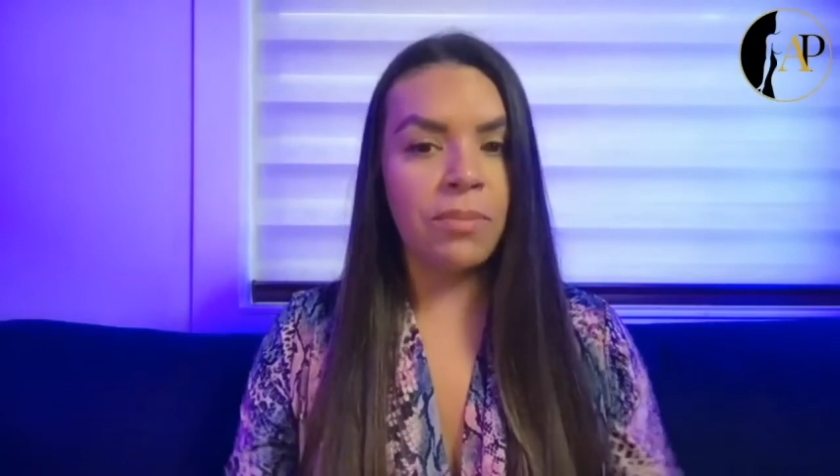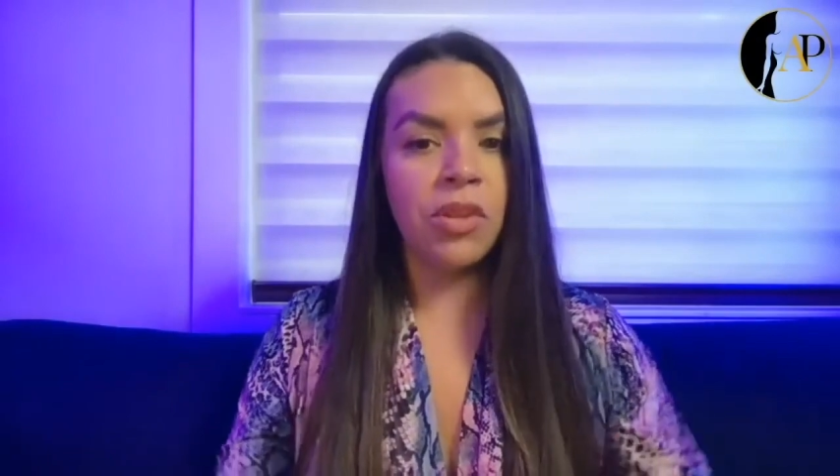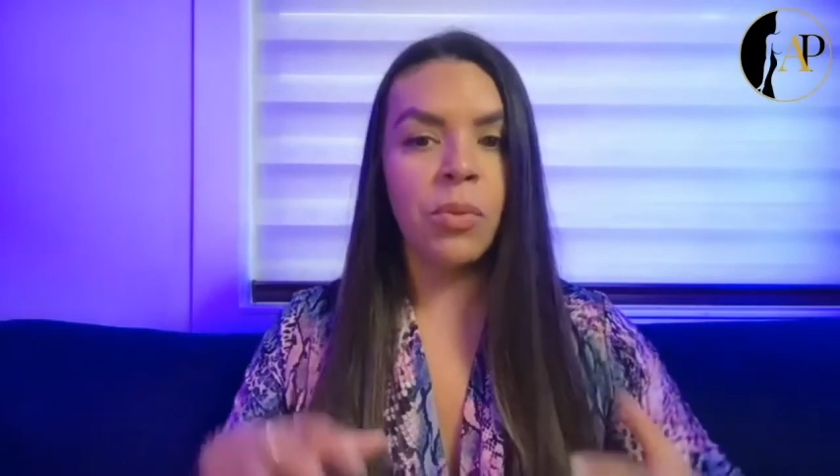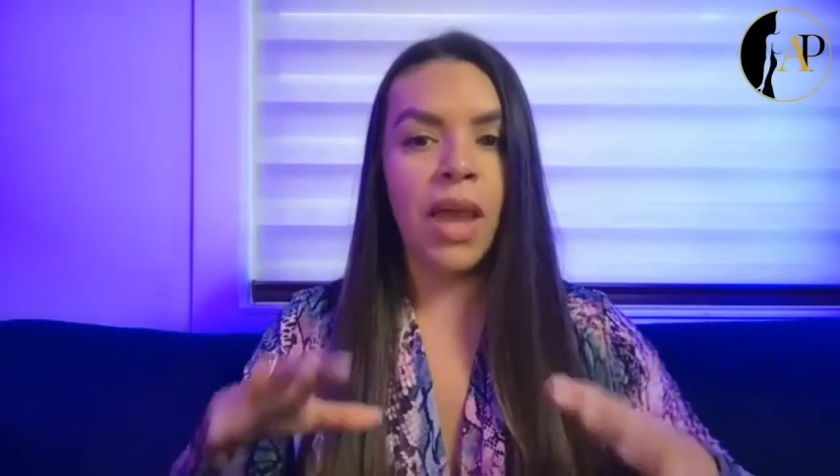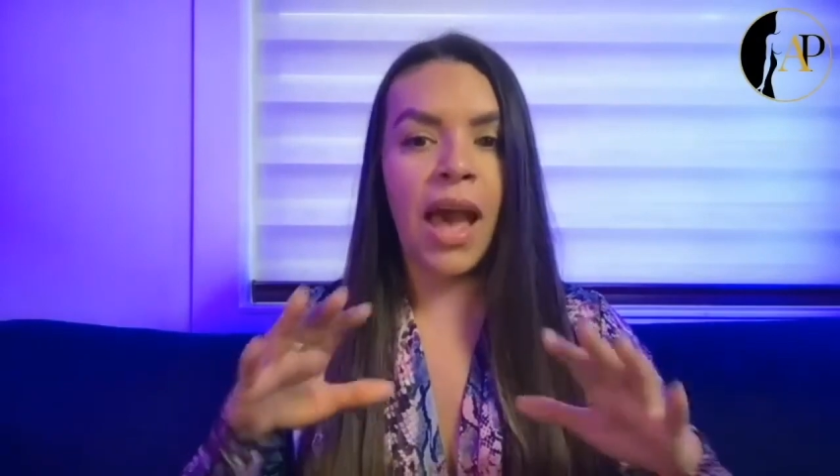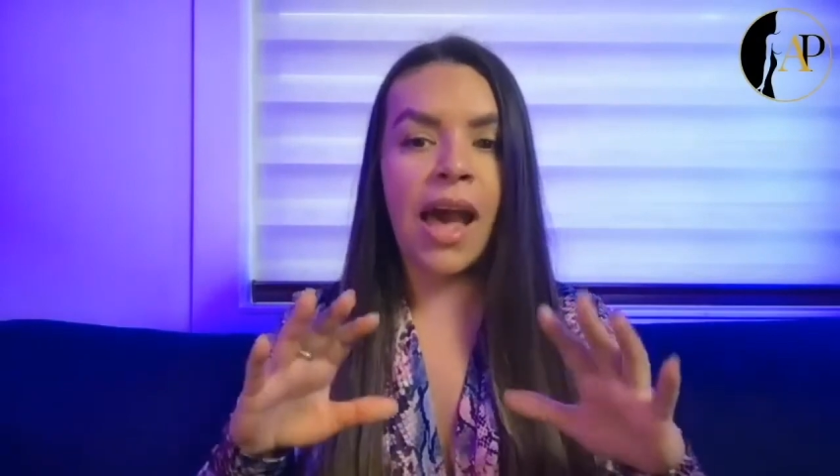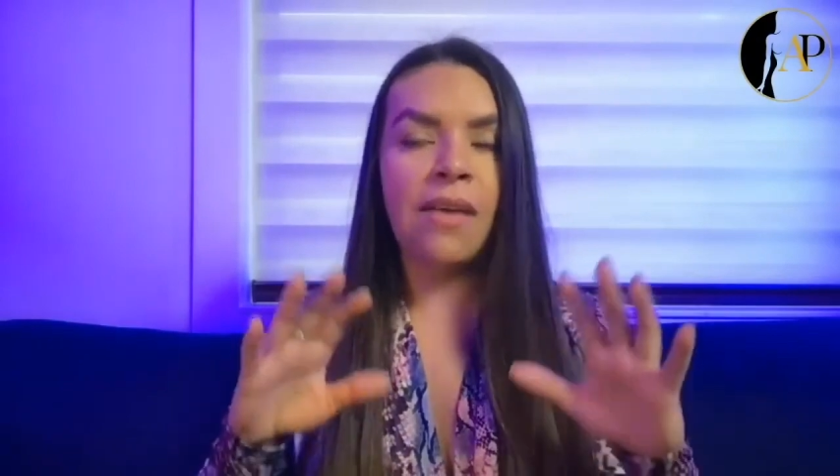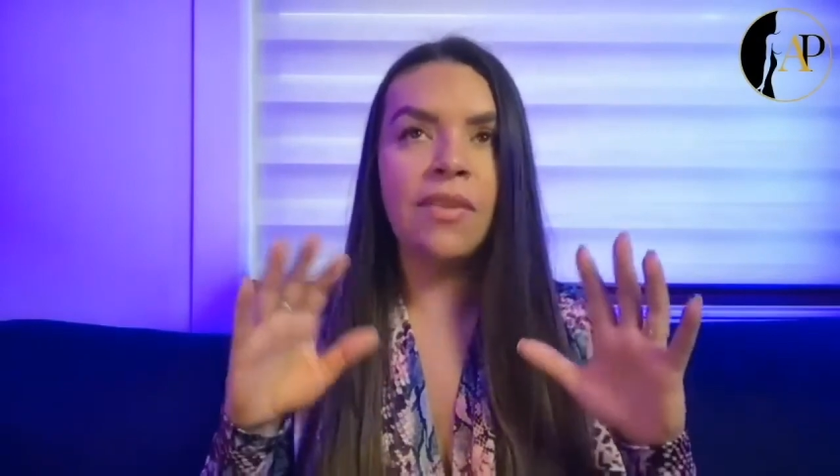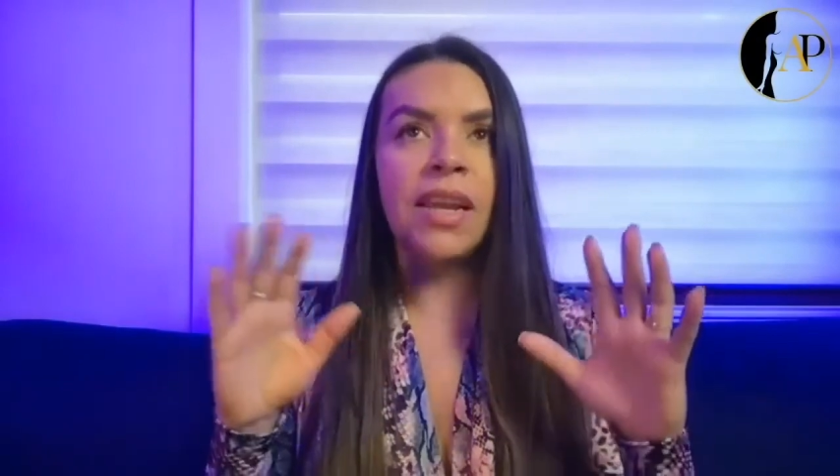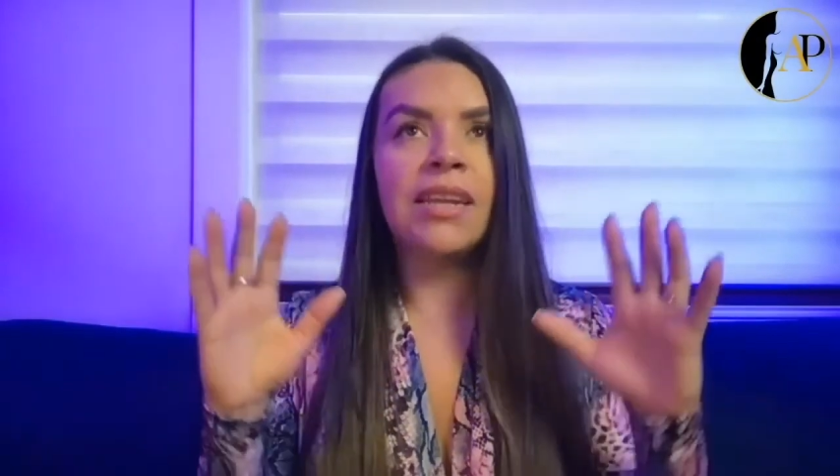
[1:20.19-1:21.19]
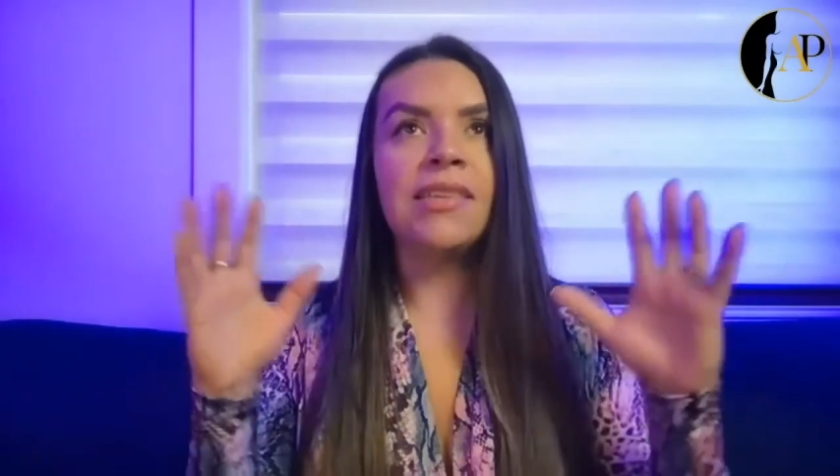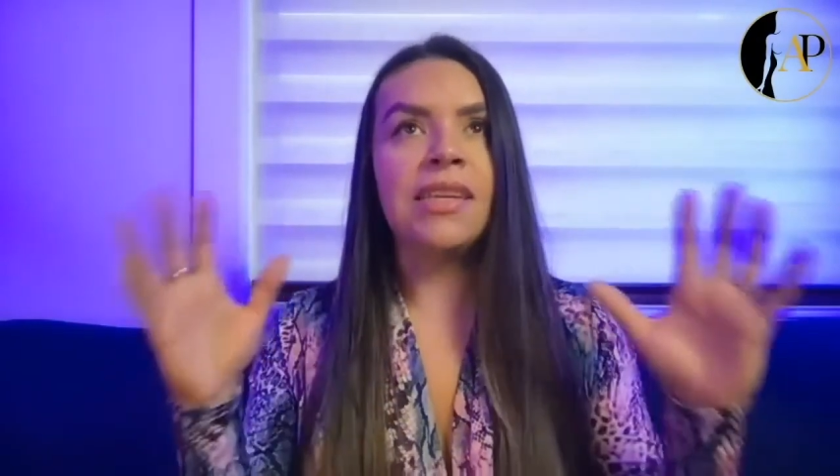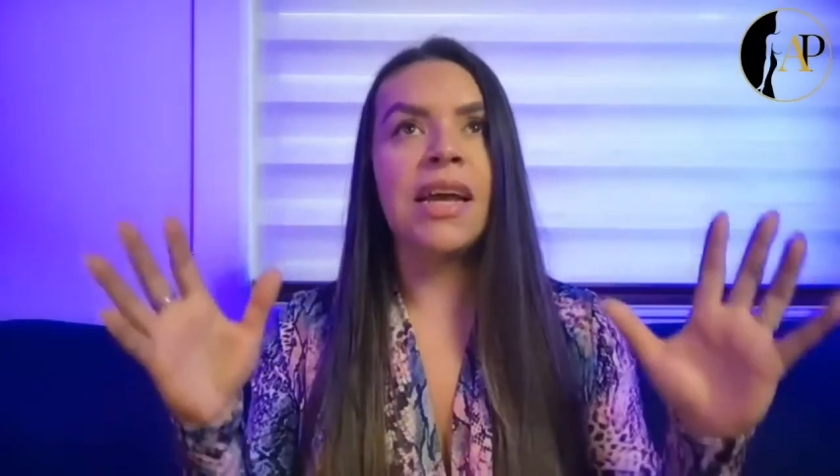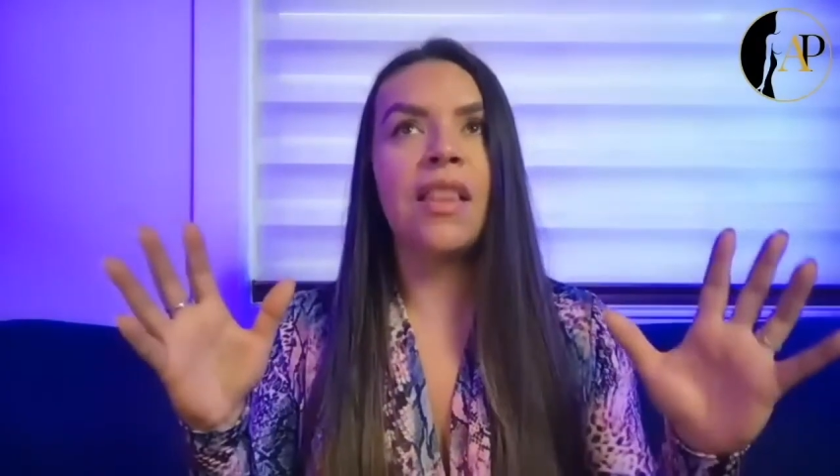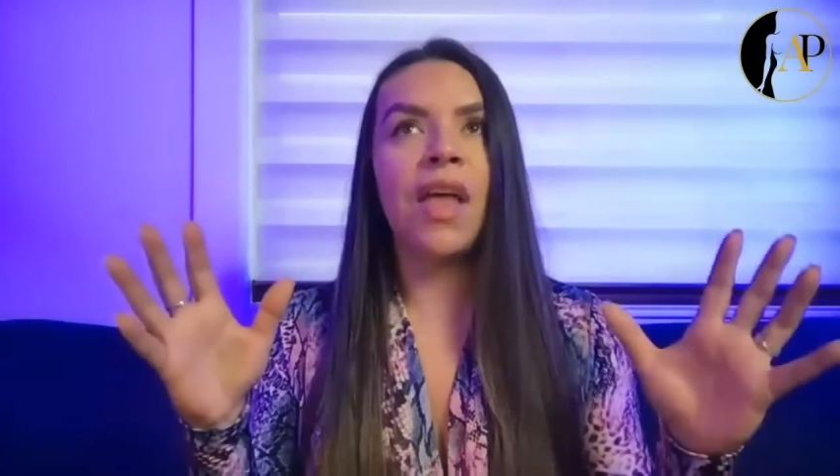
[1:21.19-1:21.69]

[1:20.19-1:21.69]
So we have an idea